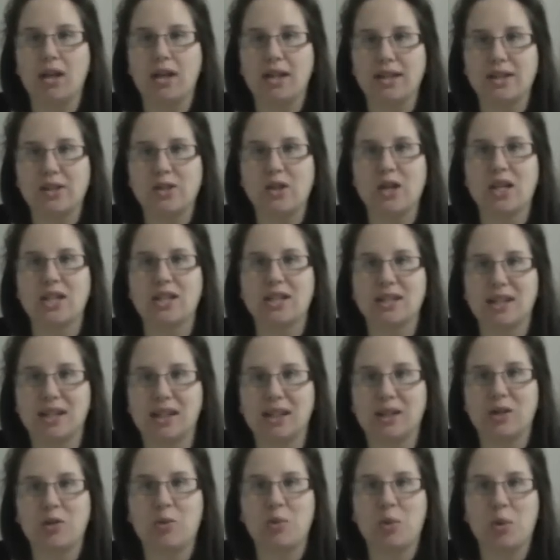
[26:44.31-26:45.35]
He's just a
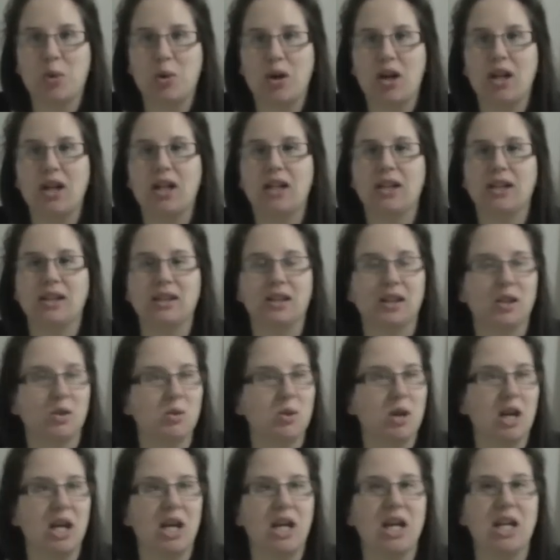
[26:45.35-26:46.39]
little boy, a little
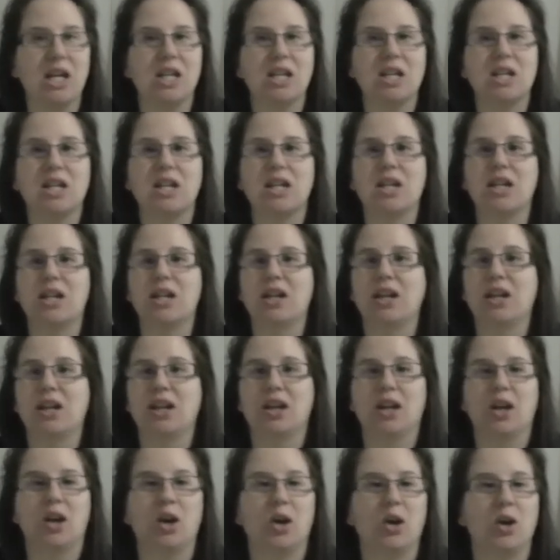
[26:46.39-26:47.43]
kid
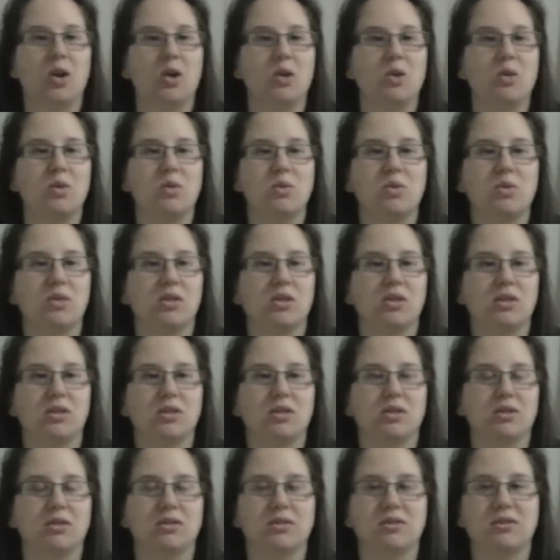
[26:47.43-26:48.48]
who,
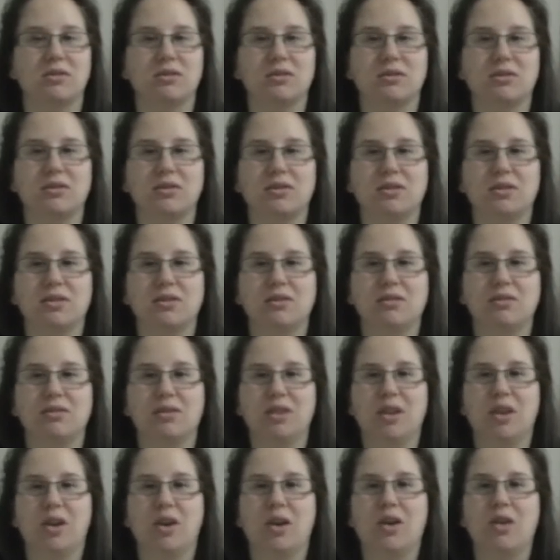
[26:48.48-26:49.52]

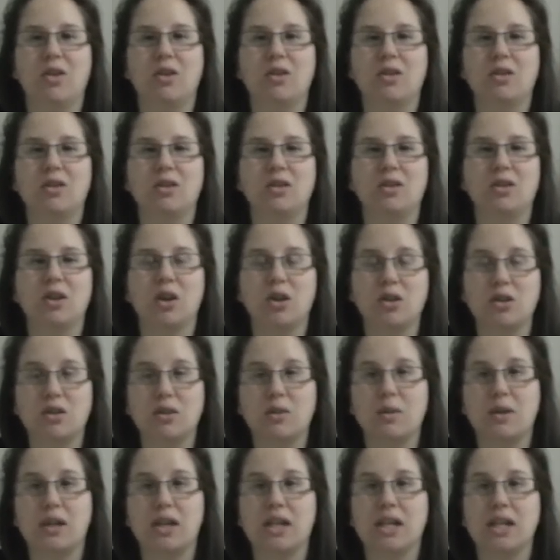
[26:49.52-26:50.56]
you know, knows
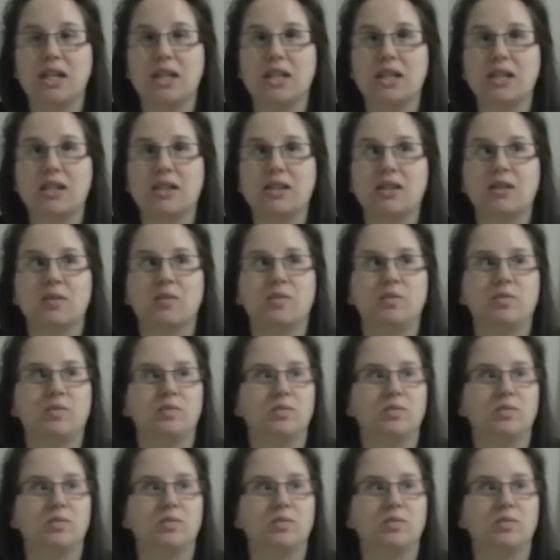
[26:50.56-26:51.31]
who he is.